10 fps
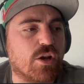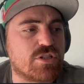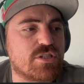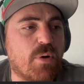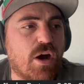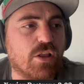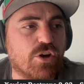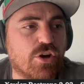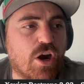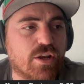
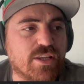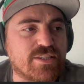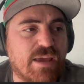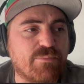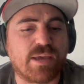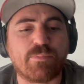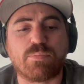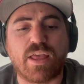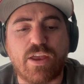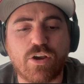smaller archetype type of
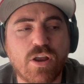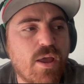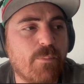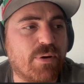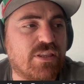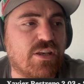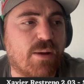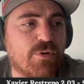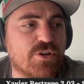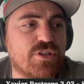player, but the
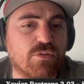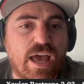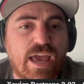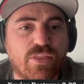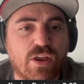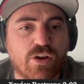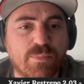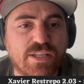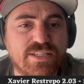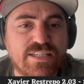numbers don't lie there. I
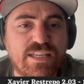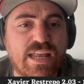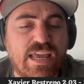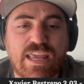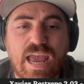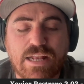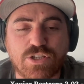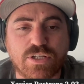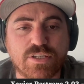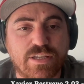mean, 69
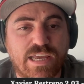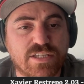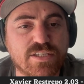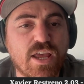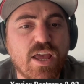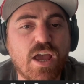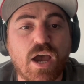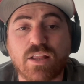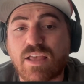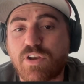catches, nice,
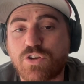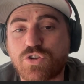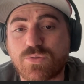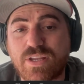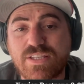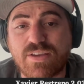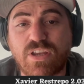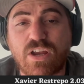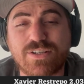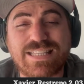1,127
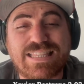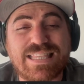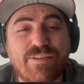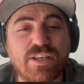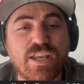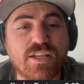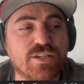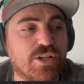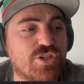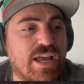yards, 11
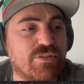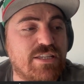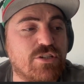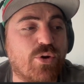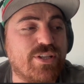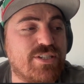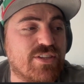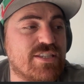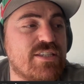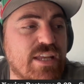touchdowns. He's going to
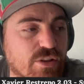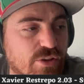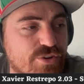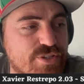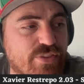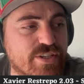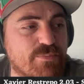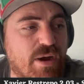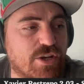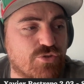the Steelers in
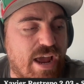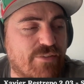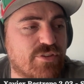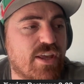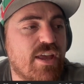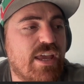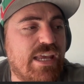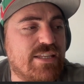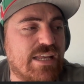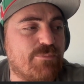this mock draft.
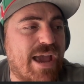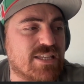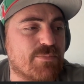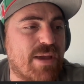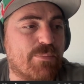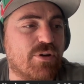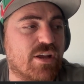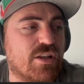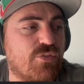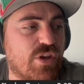He's had back-to-back
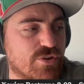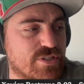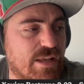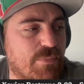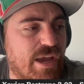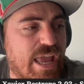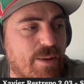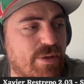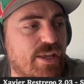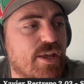productive years at
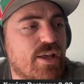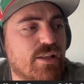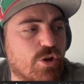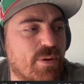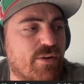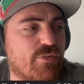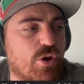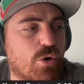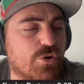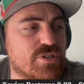Miami. A little bit of
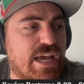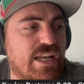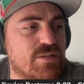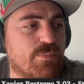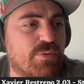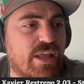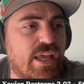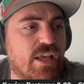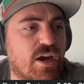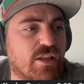the older side. He's been
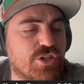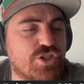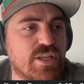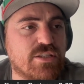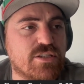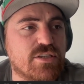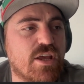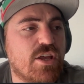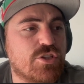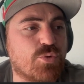playing college since
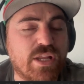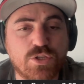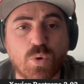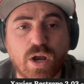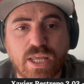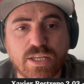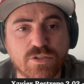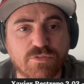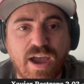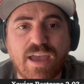2020,
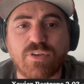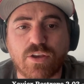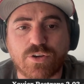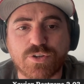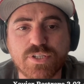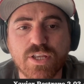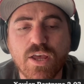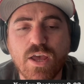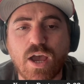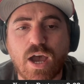so 5 years,
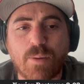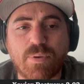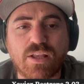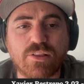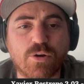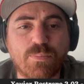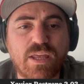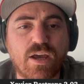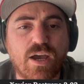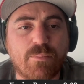but a little
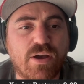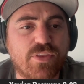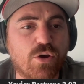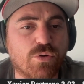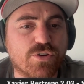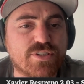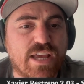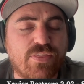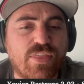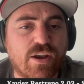bit on the older
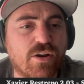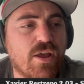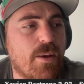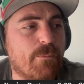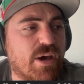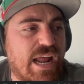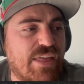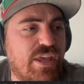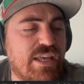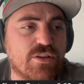side there. but
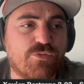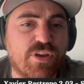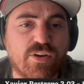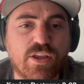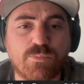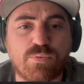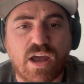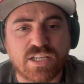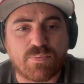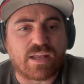I think he's a very good
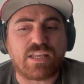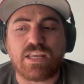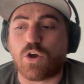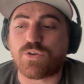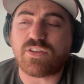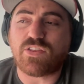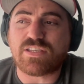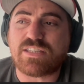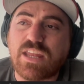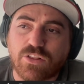prospect. He goes to the
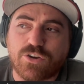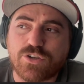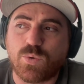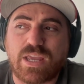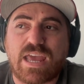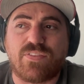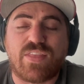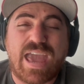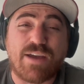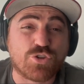Steelers, who, again,
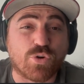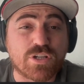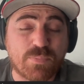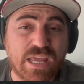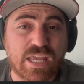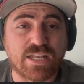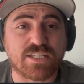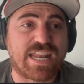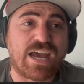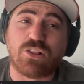they have George
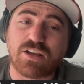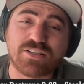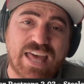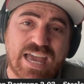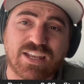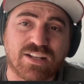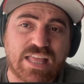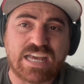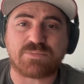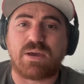Pickens, and how long is that going to
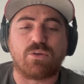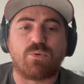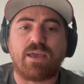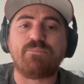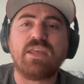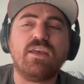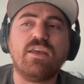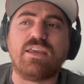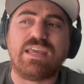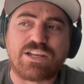last, by the way?
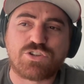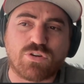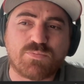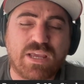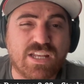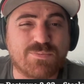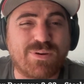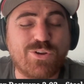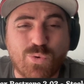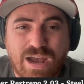He has George Pickens,
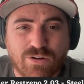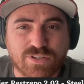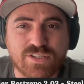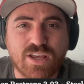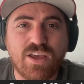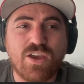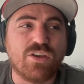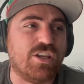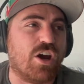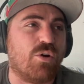but who else?
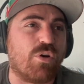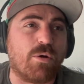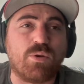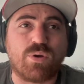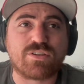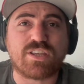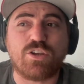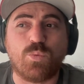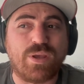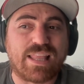Roman
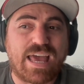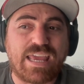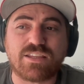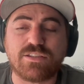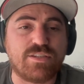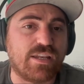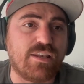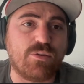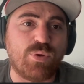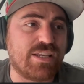Wilson, who we
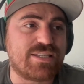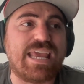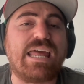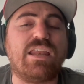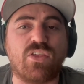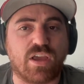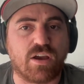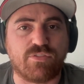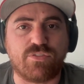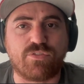didn't see anything
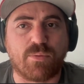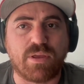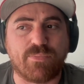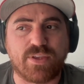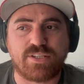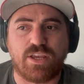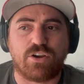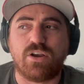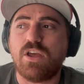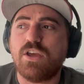from him this
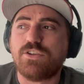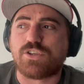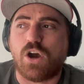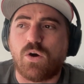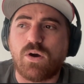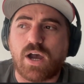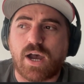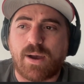year. So